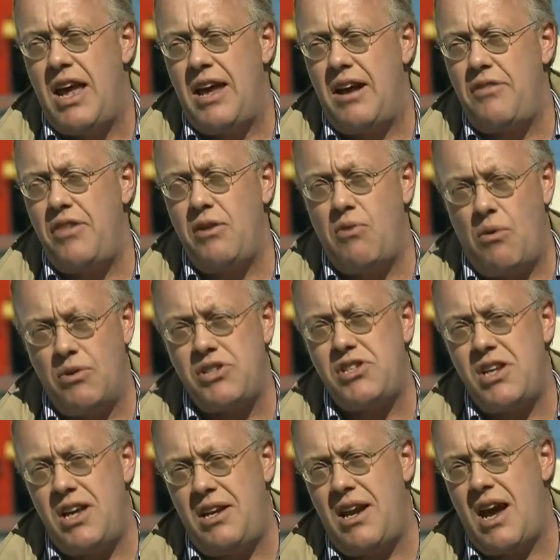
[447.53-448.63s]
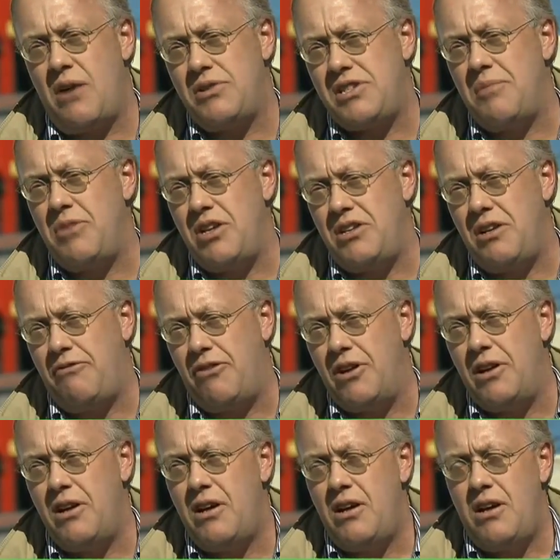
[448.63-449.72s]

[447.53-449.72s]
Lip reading: And I think what we're seeing now is something different.